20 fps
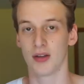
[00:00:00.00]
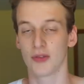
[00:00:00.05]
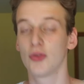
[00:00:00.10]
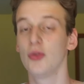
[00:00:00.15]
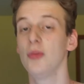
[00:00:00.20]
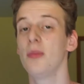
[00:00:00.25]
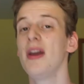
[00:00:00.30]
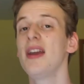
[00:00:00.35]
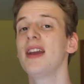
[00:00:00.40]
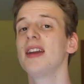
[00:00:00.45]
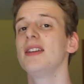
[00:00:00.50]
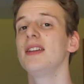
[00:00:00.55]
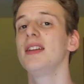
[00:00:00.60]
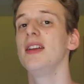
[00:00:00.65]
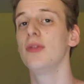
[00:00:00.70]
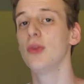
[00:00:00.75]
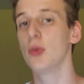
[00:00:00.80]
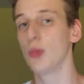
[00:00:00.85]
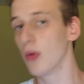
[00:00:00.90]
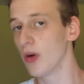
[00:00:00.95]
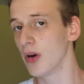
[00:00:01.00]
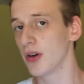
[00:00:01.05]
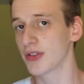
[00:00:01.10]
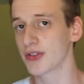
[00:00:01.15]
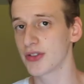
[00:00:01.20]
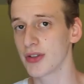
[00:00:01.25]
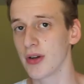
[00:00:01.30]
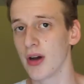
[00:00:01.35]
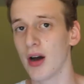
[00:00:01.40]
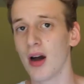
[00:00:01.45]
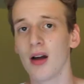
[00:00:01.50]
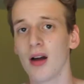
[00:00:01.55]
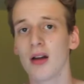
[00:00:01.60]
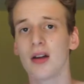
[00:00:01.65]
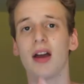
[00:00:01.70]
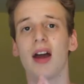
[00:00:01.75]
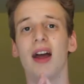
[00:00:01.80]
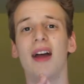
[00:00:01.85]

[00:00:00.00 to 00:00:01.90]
To make it even worse, there are